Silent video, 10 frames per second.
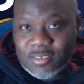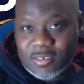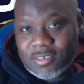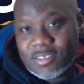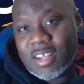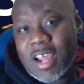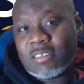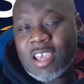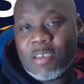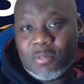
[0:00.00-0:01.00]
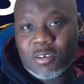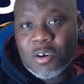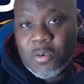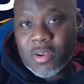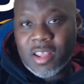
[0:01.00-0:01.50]
So then I was able to
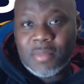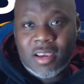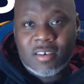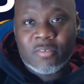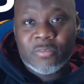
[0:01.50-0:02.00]
go in there and make a